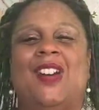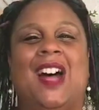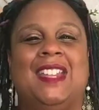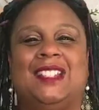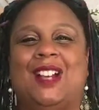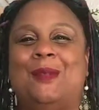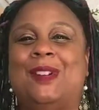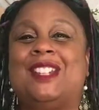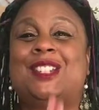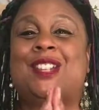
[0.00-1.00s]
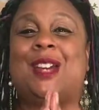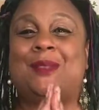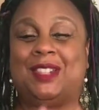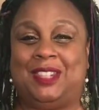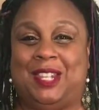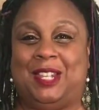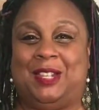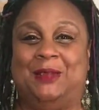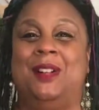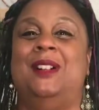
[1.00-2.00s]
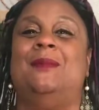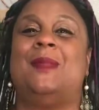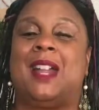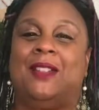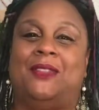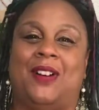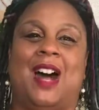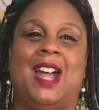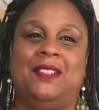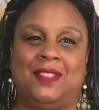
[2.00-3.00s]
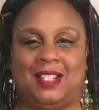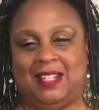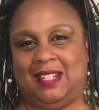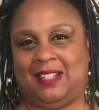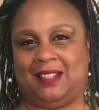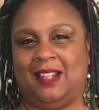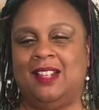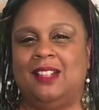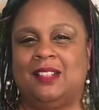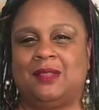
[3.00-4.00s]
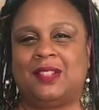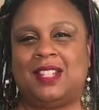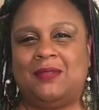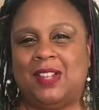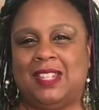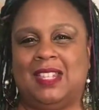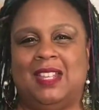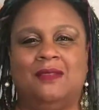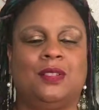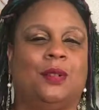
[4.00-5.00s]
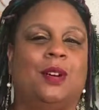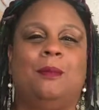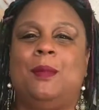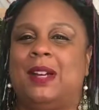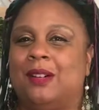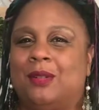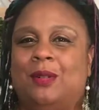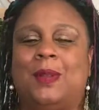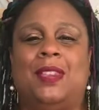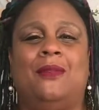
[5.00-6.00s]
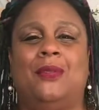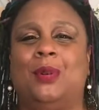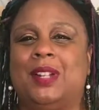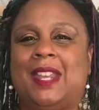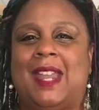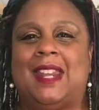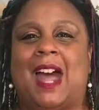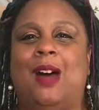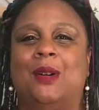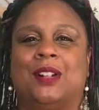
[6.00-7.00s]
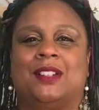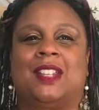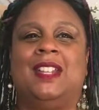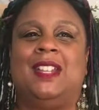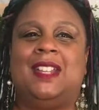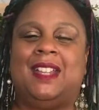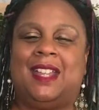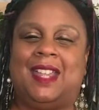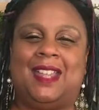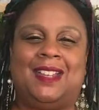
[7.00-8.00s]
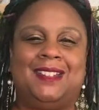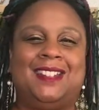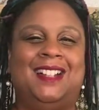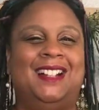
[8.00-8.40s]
right, so I want to share with you my 5 C's to receive a gift or a miracle within 48 hours. And